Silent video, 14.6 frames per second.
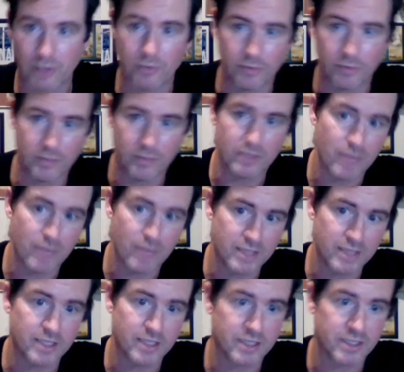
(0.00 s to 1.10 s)
when we meet the
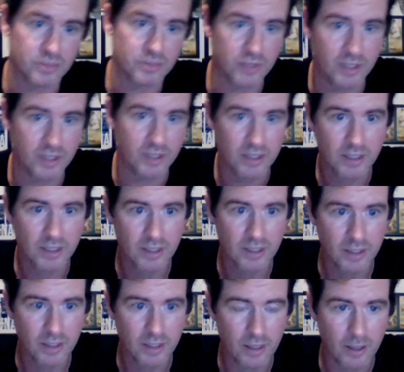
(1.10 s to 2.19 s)
Mets next week.
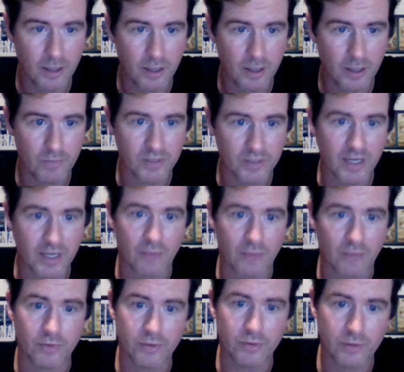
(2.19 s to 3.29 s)
But that
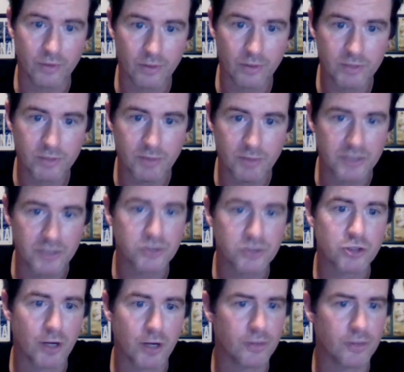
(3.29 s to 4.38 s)
one, Spencer
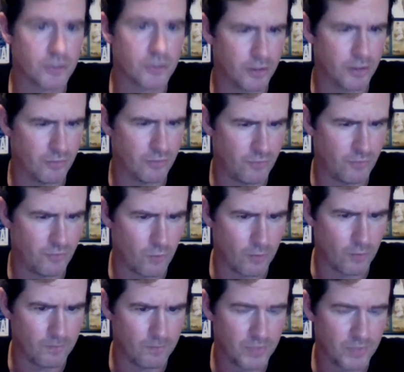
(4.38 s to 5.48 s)
Strider returning to
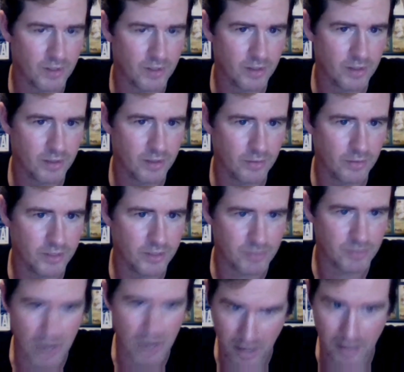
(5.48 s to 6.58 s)
form,
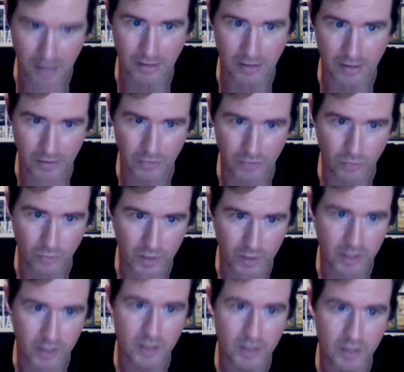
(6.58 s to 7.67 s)
is my highlight of the
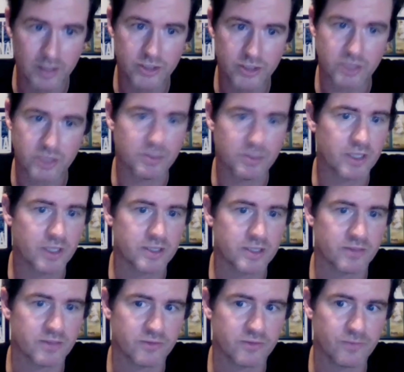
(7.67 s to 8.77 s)
week, just
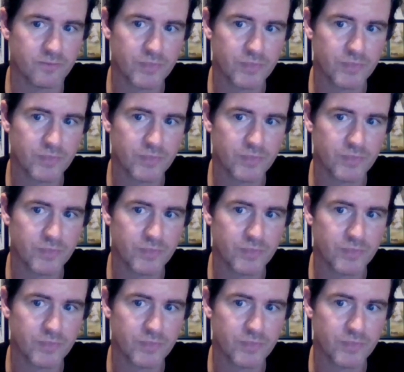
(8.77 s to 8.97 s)
because of,